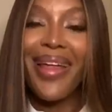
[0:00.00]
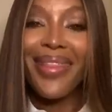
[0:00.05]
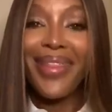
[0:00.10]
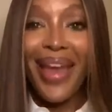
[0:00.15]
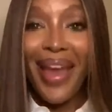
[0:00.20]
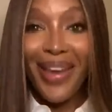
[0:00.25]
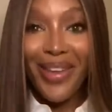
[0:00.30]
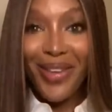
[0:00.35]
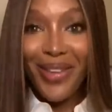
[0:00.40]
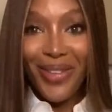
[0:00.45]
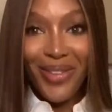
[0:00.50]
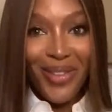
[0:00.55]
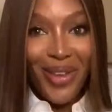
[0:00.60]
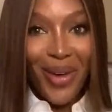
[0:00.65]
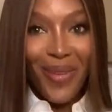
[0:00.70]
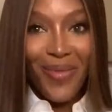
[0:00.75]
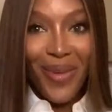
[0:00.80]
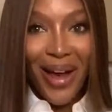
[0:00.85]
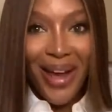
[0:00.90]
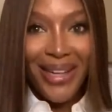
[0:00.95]
Thank you so
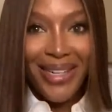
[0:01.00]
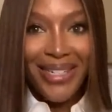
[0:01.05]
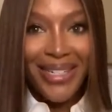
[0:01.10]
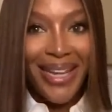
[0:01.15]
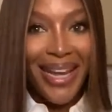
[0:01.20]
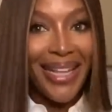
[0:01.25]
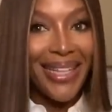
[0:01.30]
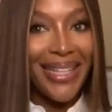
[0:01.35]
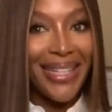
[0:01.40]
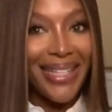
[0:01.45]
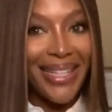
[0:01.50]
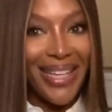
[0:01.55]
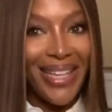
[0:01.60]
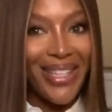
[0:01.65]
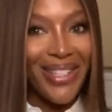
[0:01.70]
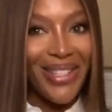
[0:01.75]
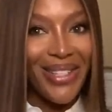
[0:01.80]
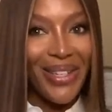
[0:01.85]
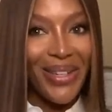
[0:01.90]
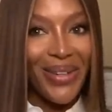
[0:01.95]
much and see you
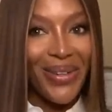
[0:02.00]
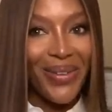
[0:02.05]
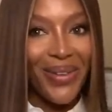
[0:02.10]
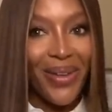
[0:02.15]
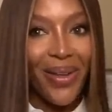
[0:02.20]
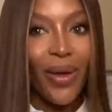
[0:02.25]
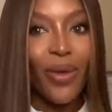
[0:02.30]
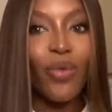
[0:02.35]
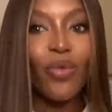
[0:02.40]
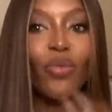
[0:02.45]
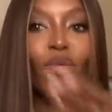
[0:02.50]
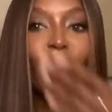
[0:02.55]
soon.